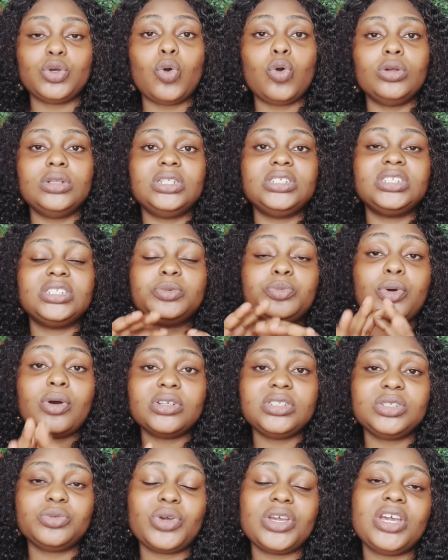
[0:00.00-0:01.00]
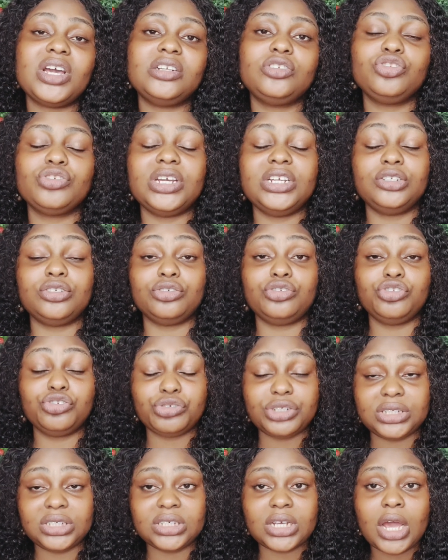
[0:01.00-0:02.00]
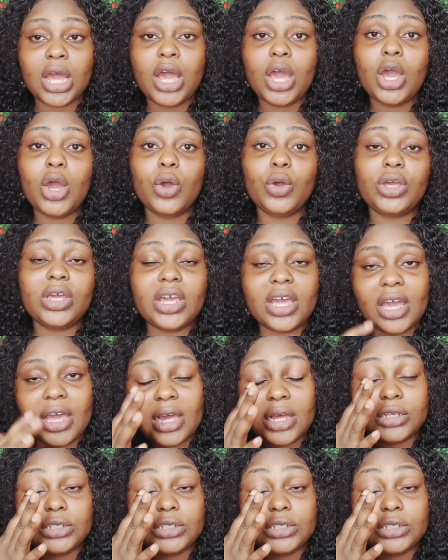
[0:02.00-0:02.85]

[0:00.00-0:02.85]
or the spots where you are trying to treat. Okay,